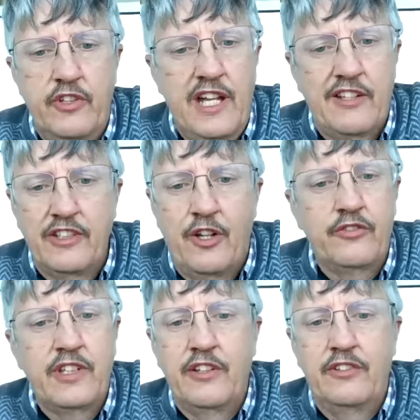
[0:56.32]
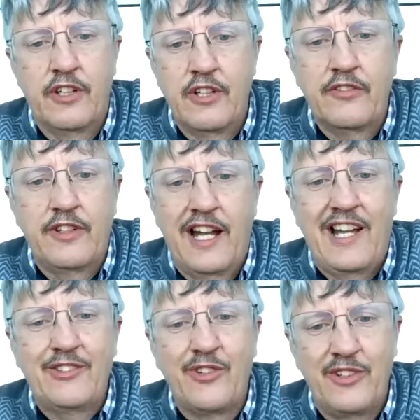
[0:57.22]
you guys lost a ton of
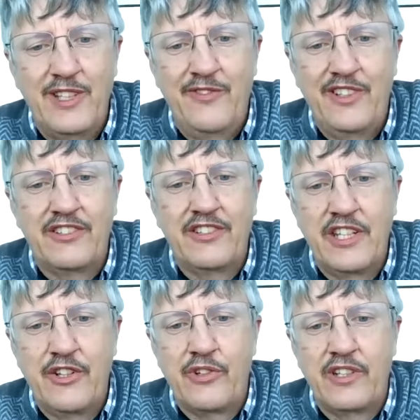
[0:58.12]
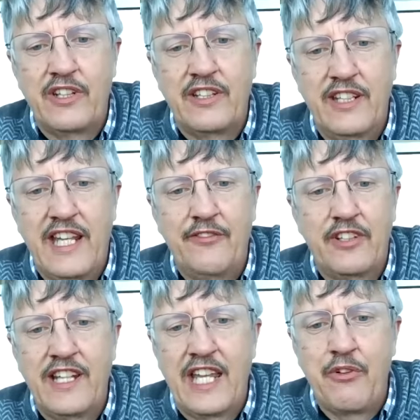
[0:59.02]
guys with deepness to injury in the game
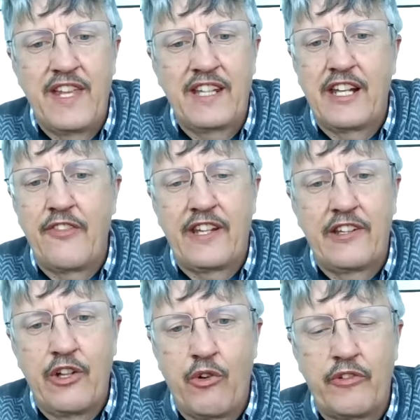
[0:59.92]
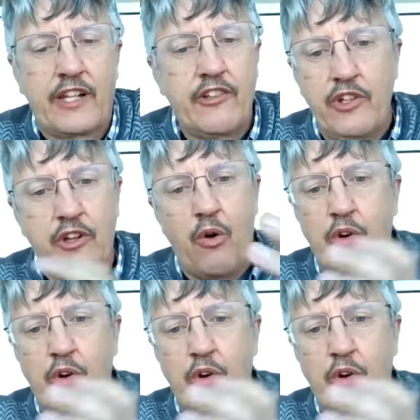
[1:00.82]
today. When that kind of thing is going on, I know you